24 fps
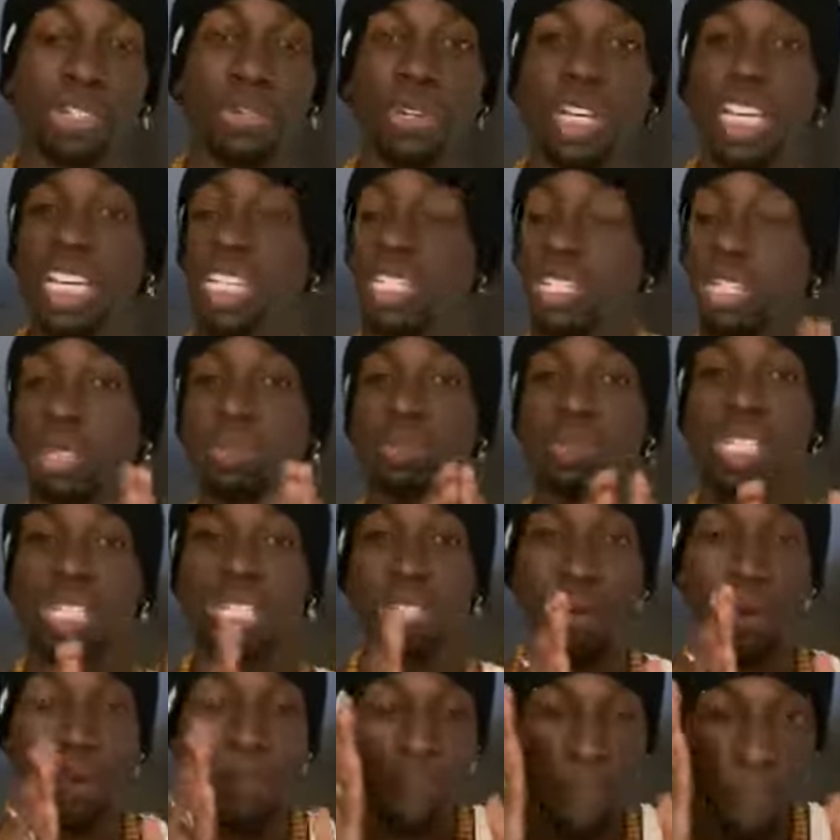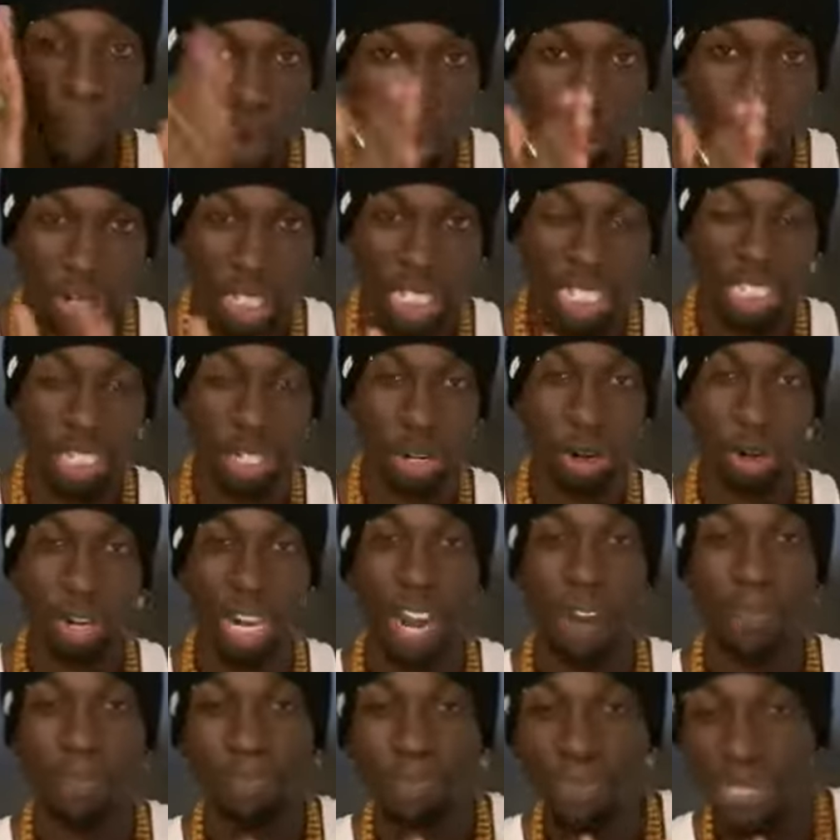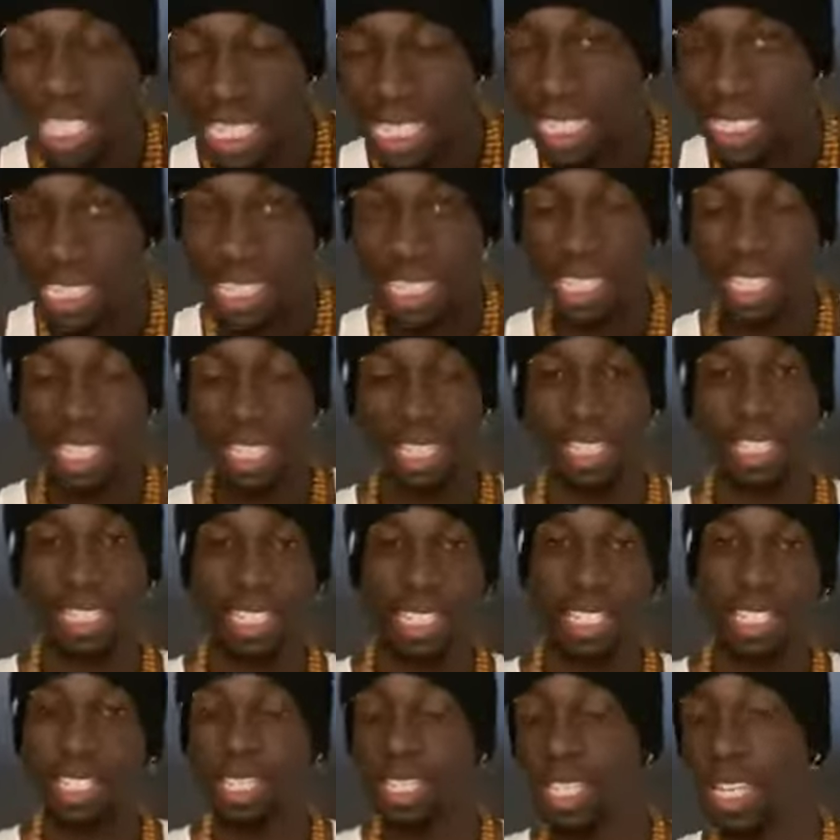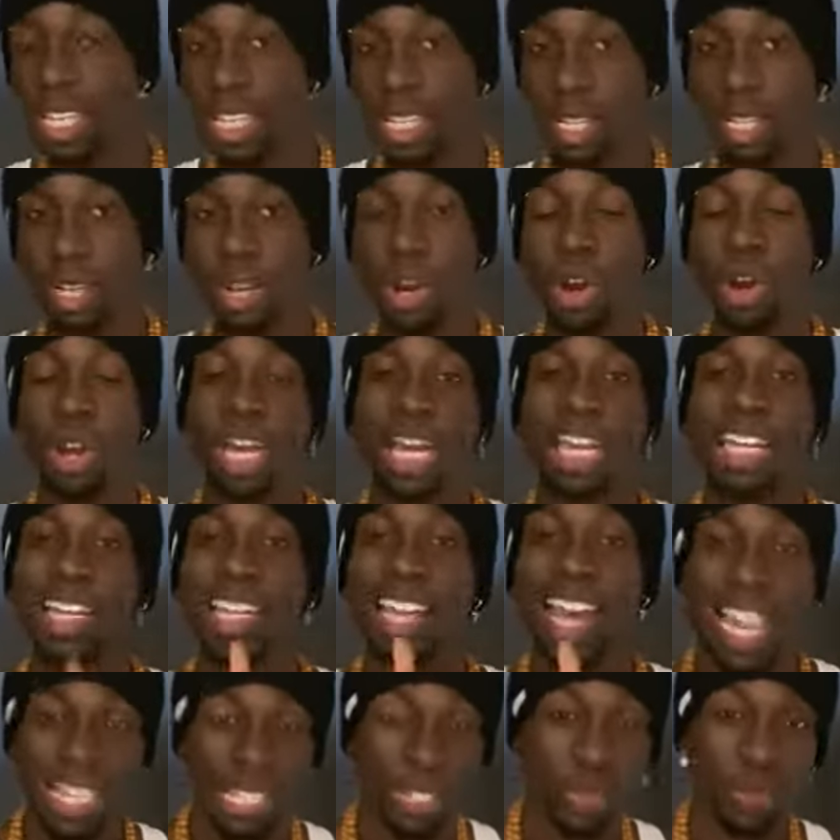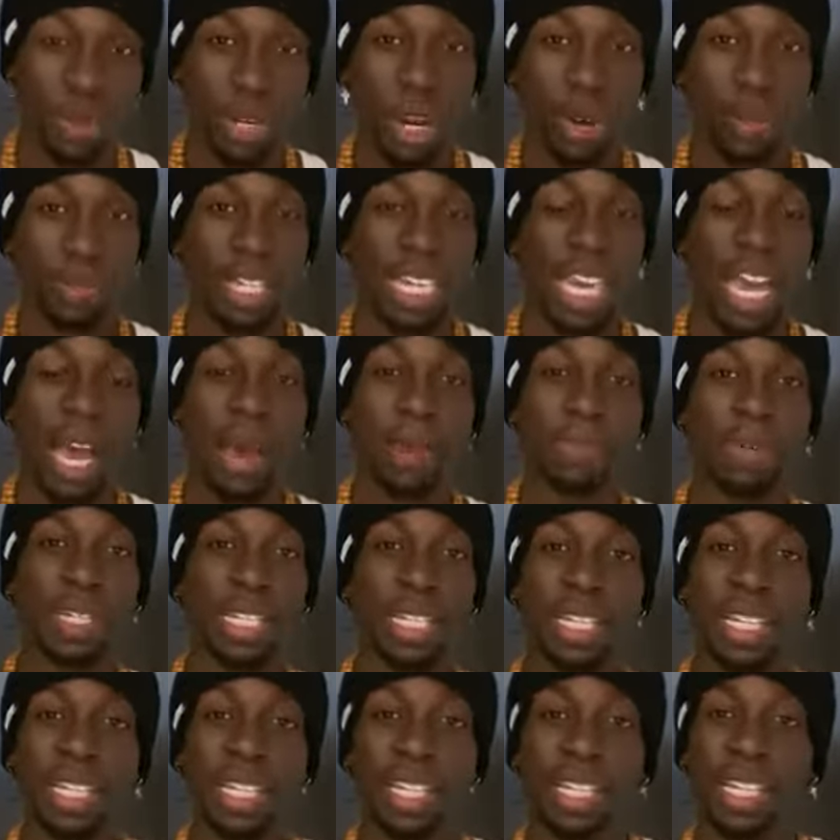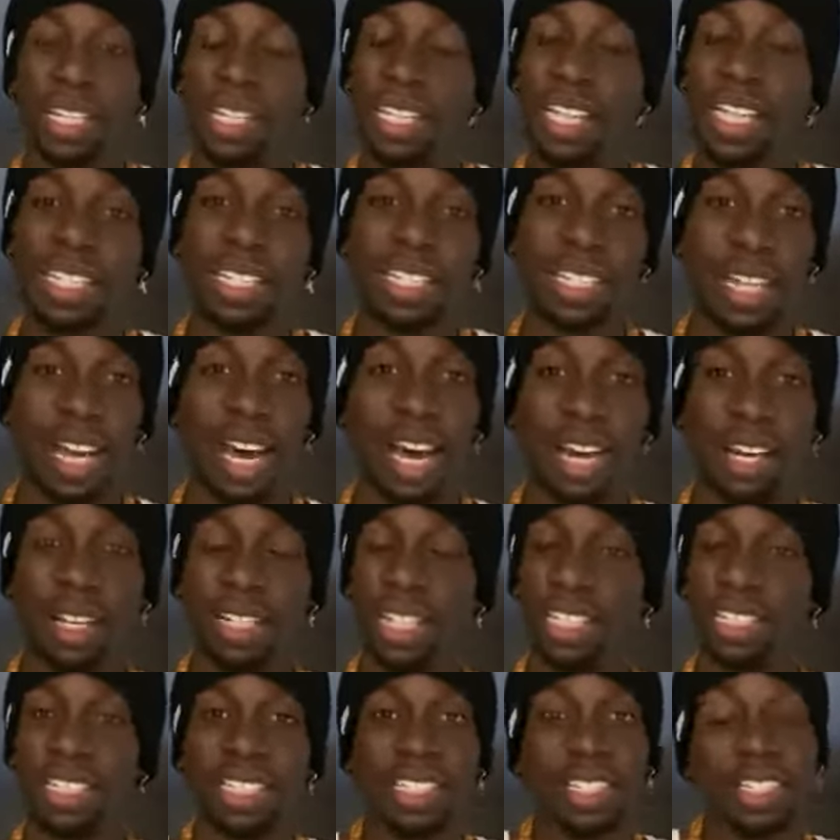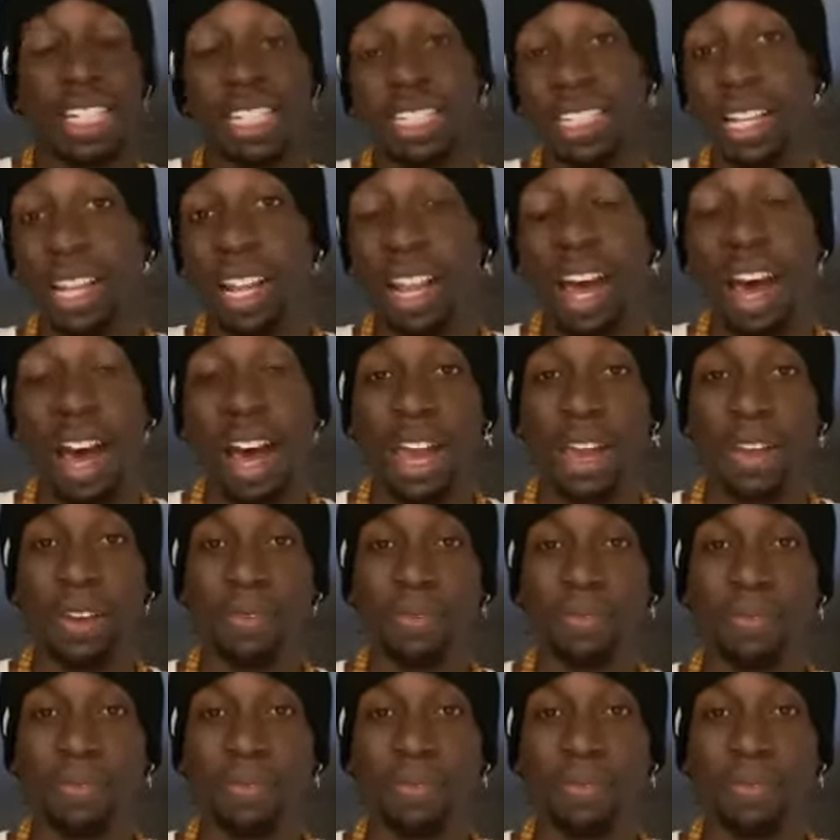You can't just be so focused on, I need to get this thing and that's when I'll be happy. That's not, that's, that's a lie.